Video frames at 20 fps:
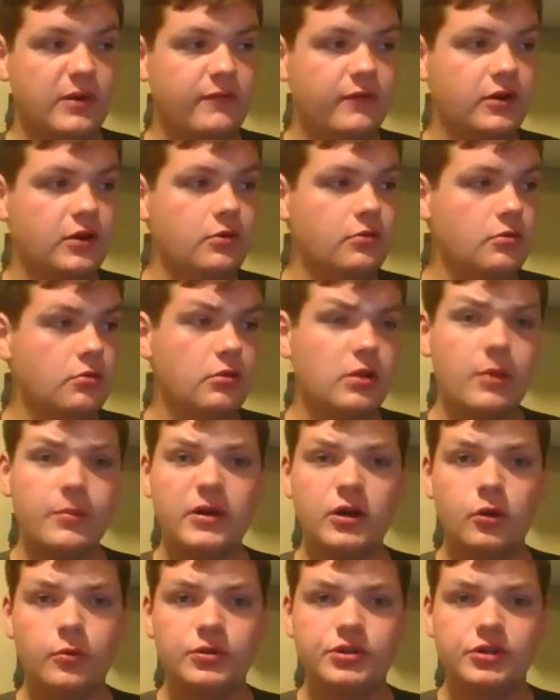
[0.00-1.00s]
my video. Let me
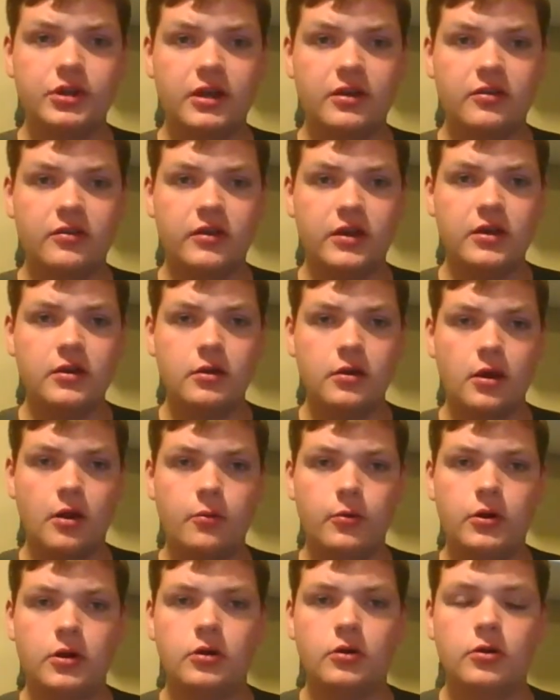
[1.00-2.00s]
know what you guys think. I
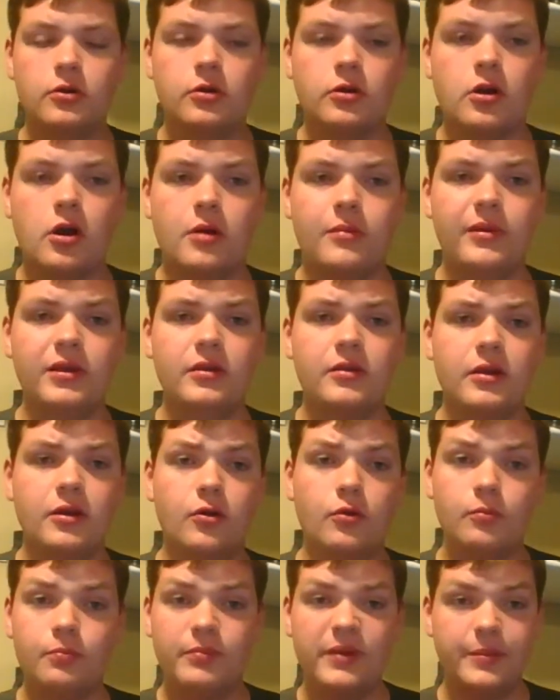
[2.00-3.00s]
want to know your comments. I
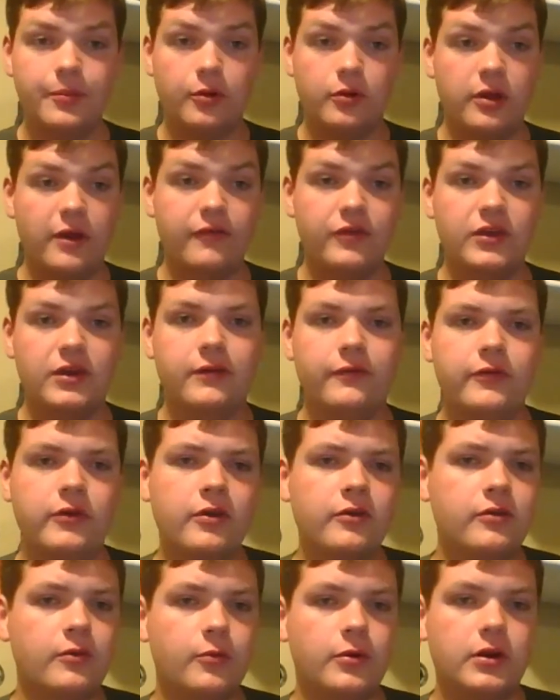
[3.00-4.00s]
know people love the
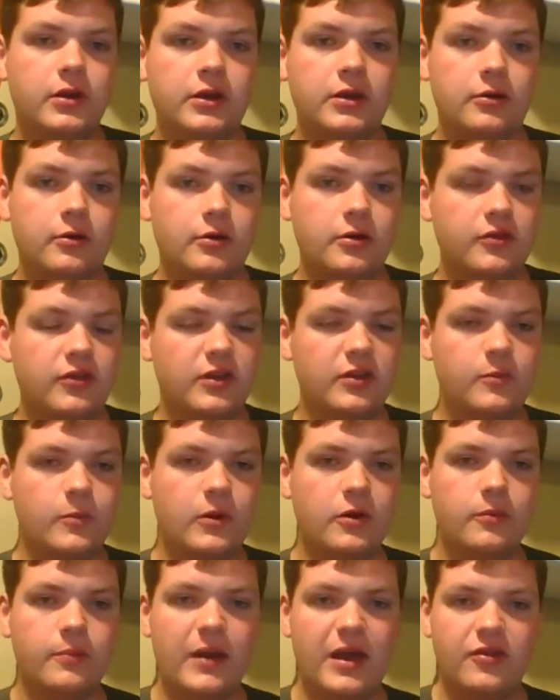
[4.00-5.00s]
EVS. I want to hear good things
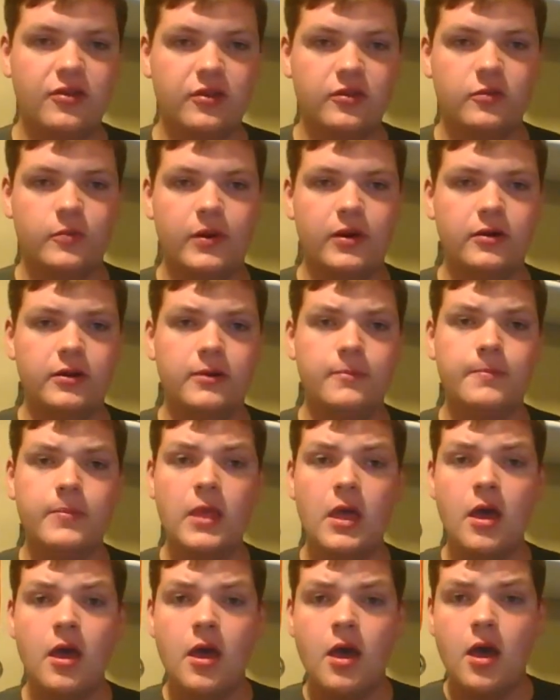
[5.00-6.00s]
about it, bad things about it.
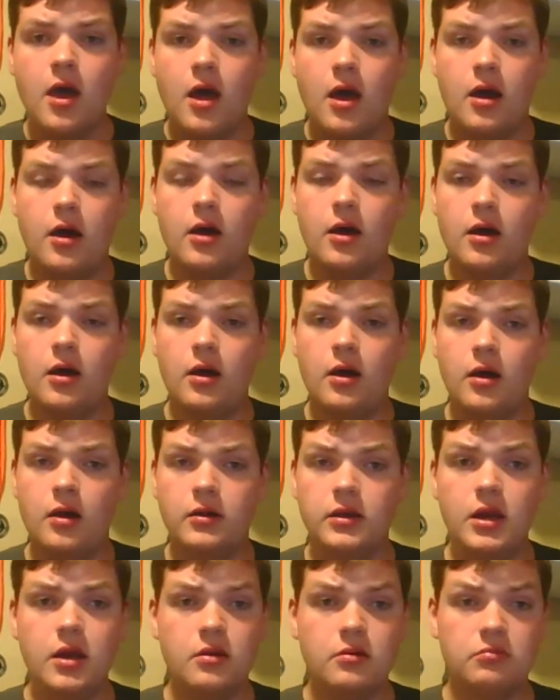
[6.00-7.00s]

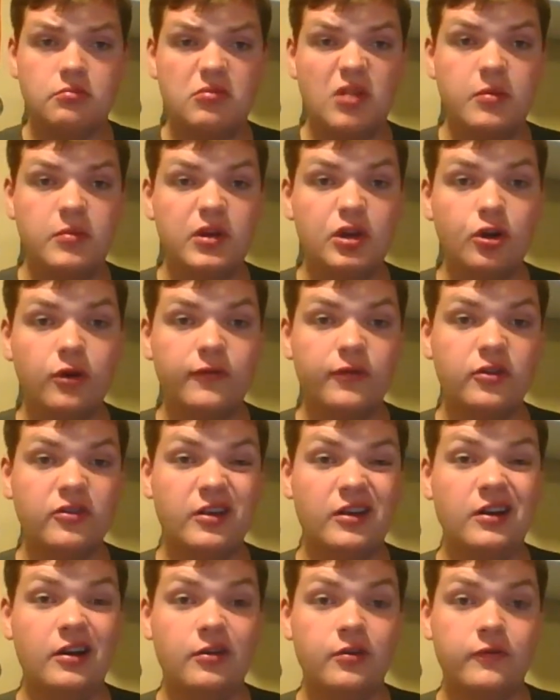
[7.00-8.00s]
Yeah, let me know if there's
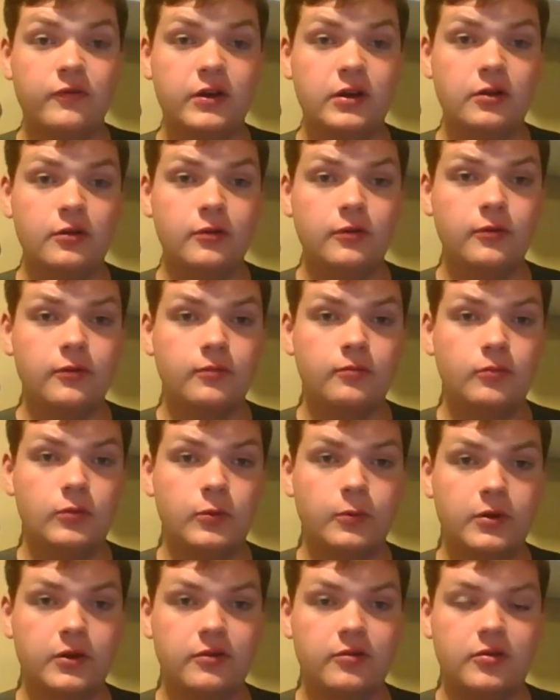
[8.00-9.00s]
any other videos you
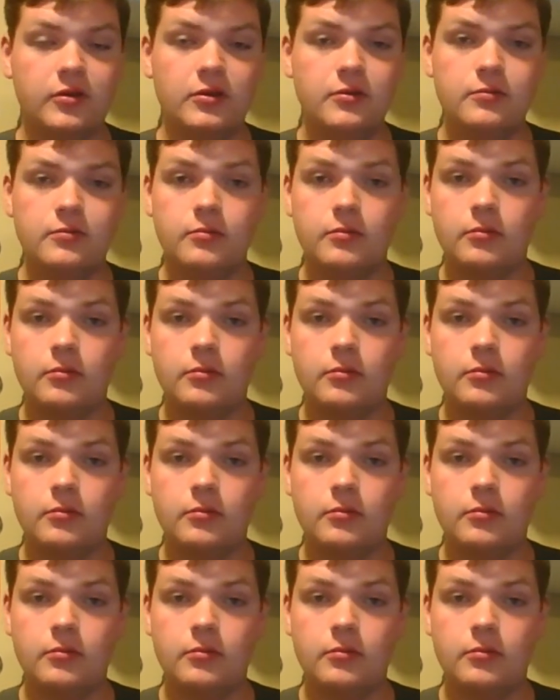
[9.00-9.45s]
want to see.